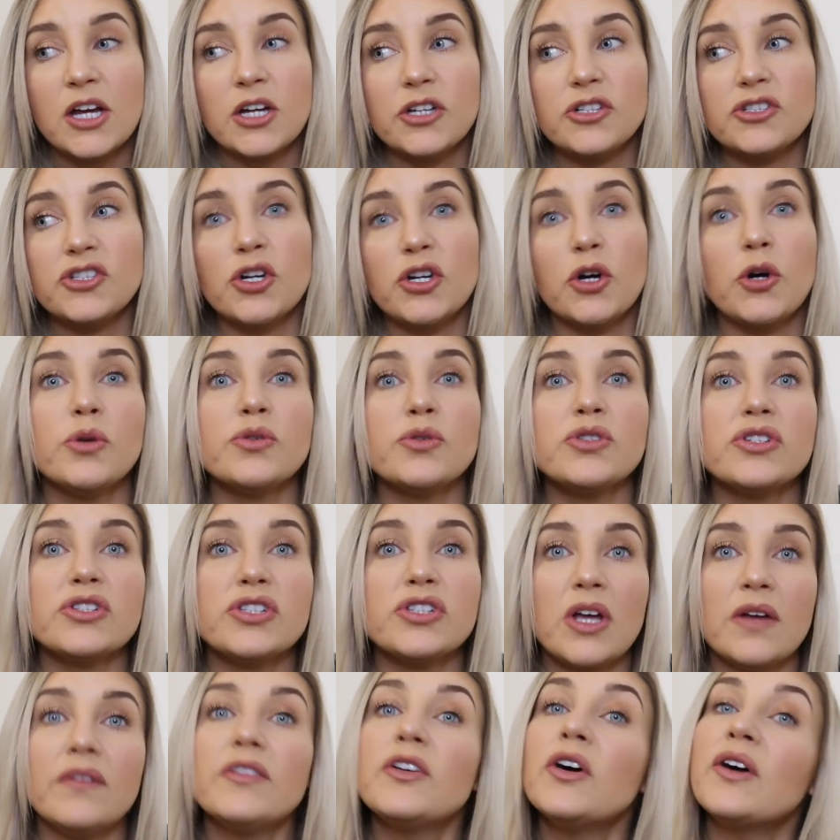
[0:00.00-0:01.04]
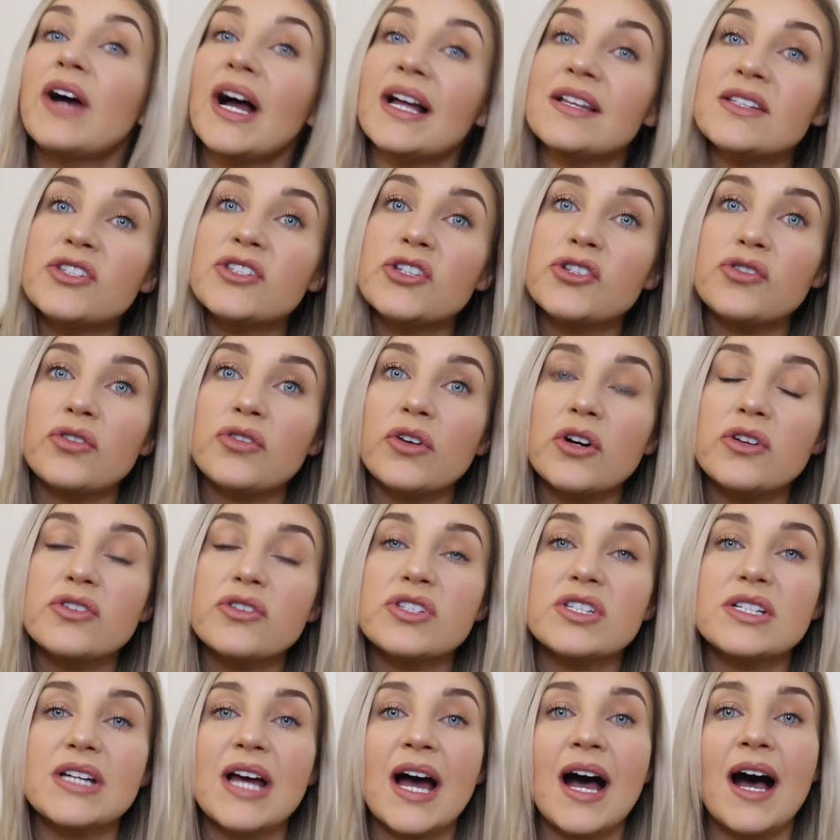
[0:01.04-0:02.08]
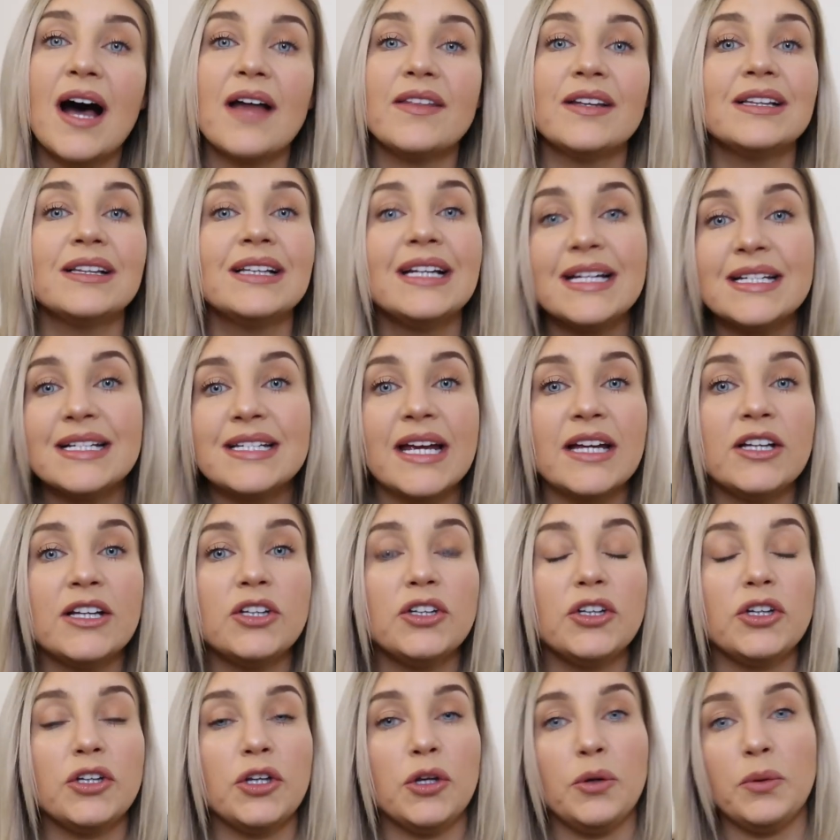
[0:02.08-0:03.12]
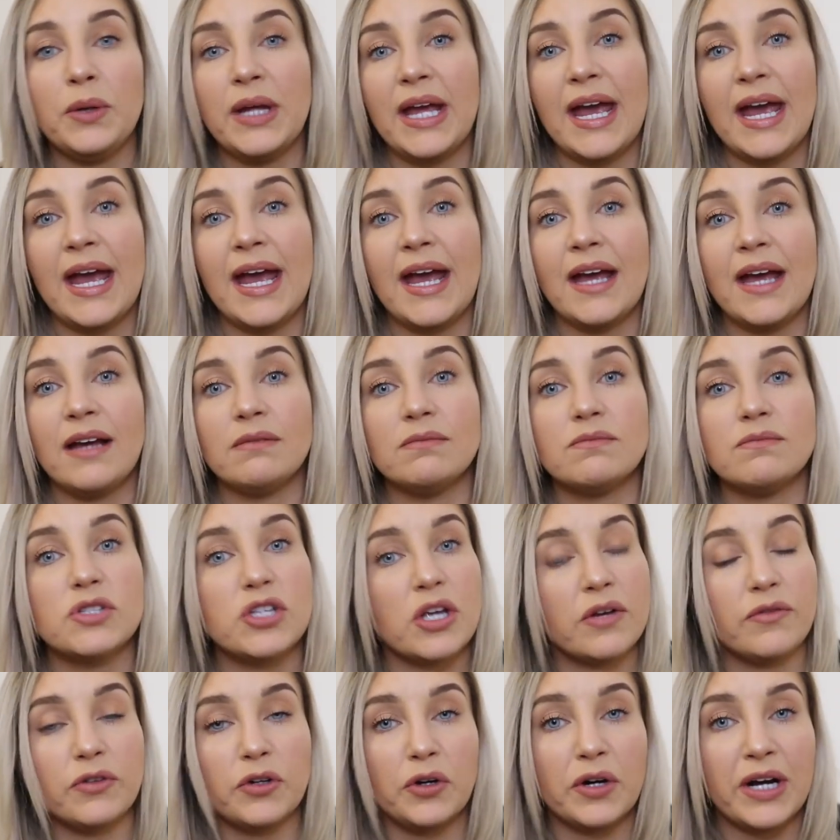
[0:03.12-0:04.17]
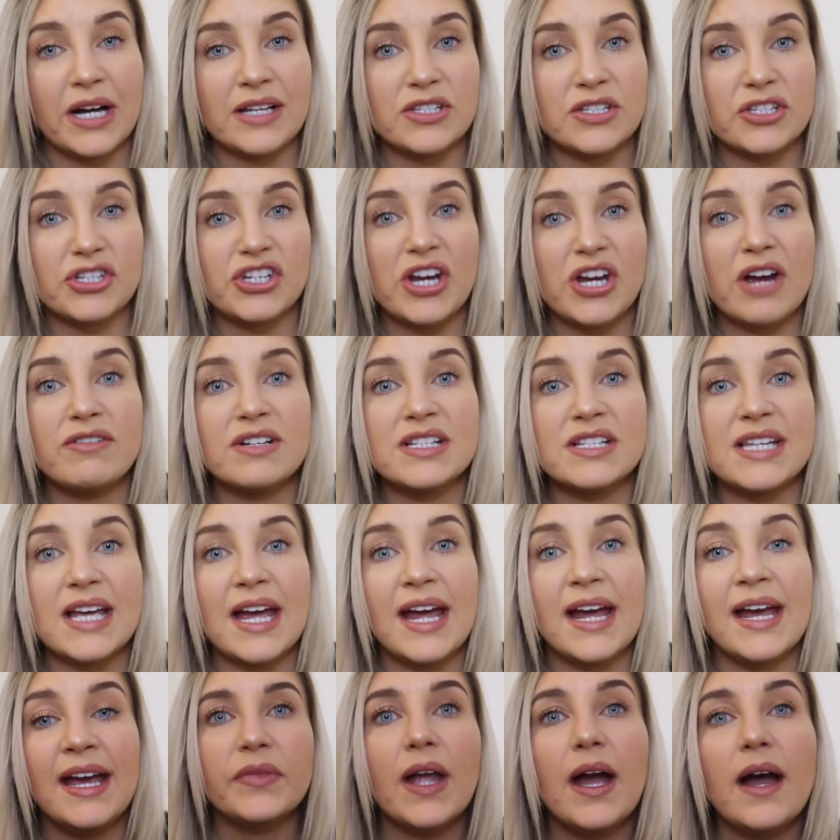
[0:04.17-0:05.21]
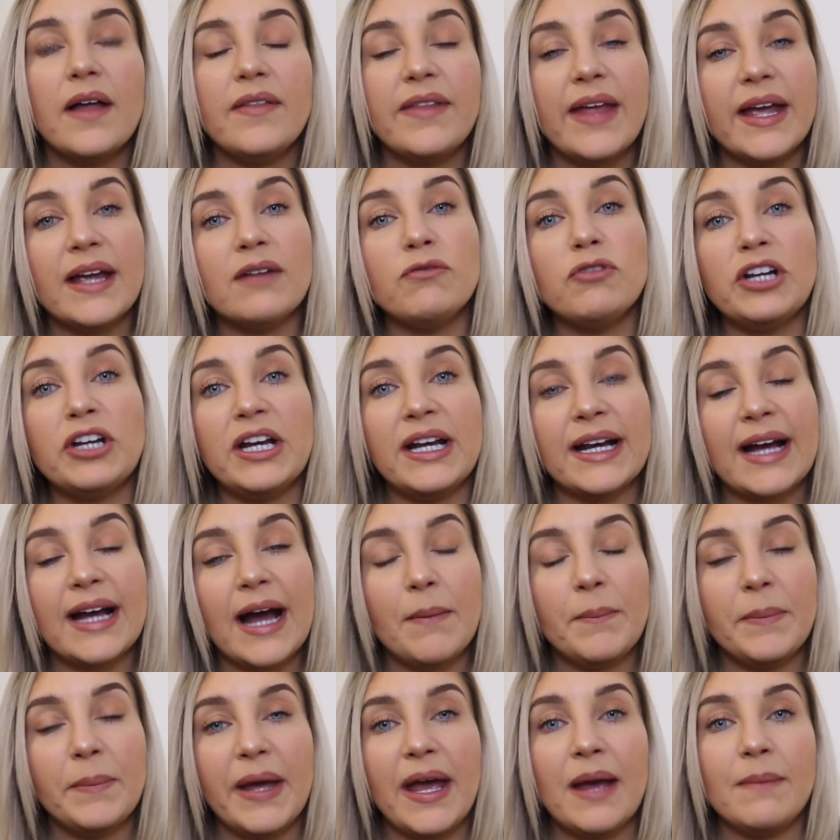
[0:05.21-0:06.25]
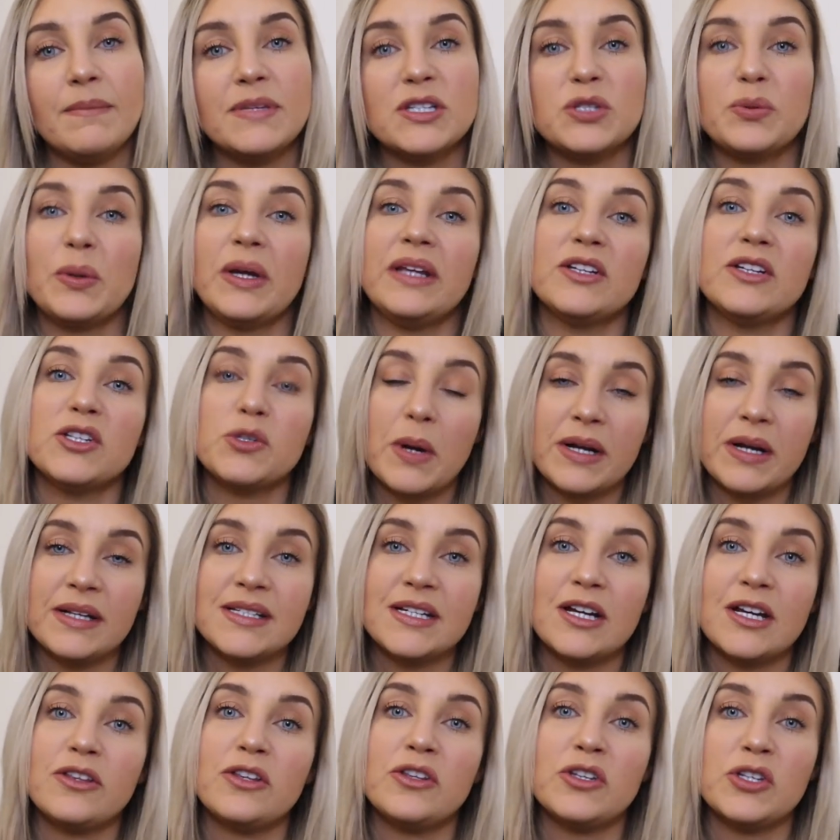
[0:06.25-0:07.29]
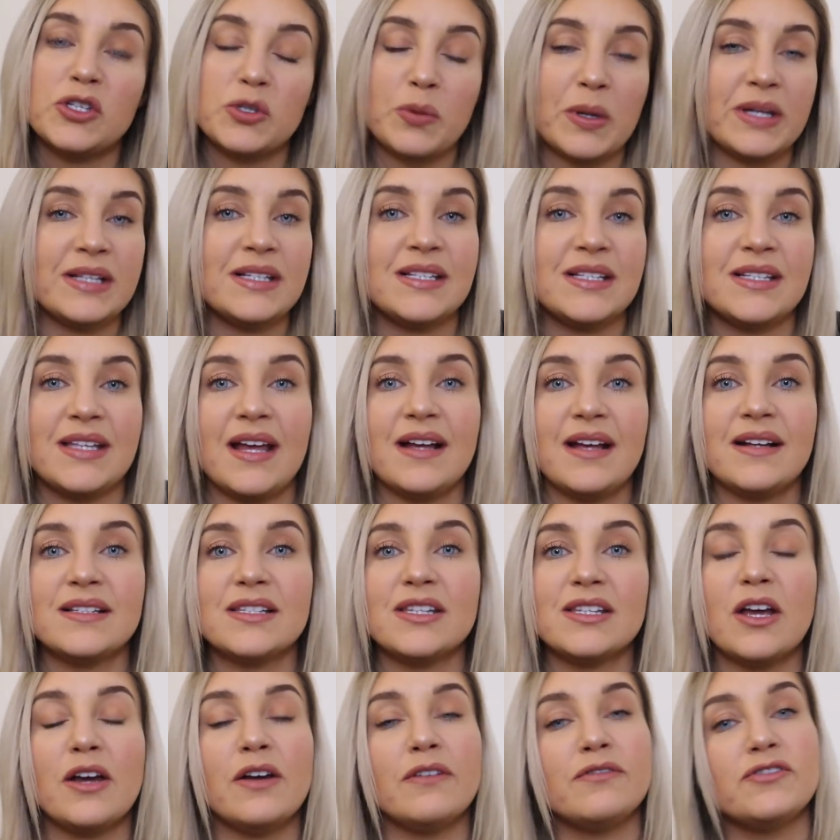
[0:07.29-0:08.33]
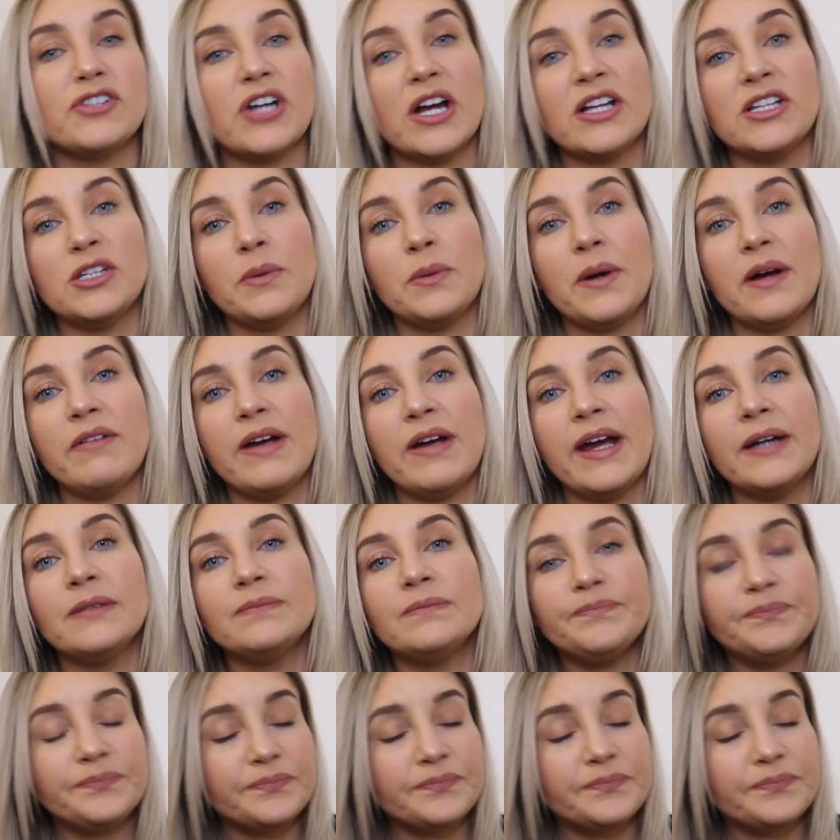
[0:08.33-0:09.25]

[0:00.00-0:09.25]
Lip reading: Joe's Cervical Cancer Trust are the leading UK cervical cancer charity, and they are running a campaign between the 20th and the 26th of January,